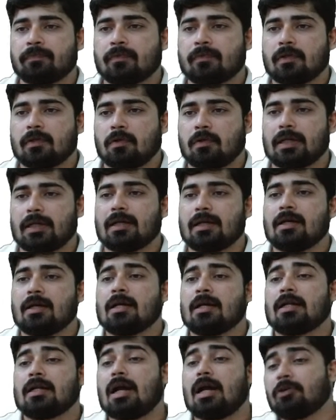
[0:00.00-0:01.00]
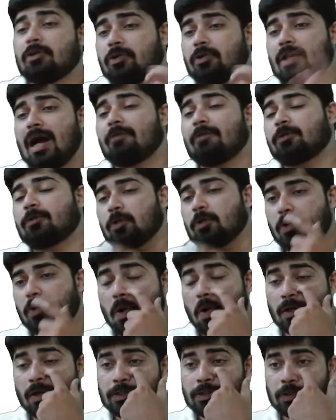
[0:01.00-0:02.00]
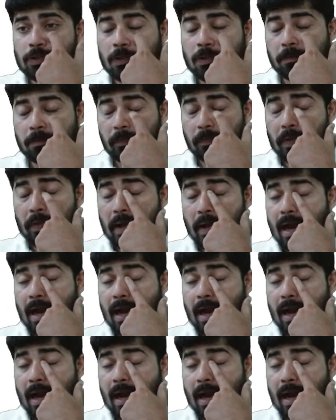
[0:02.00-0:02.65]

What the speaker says: Okay, now you have to also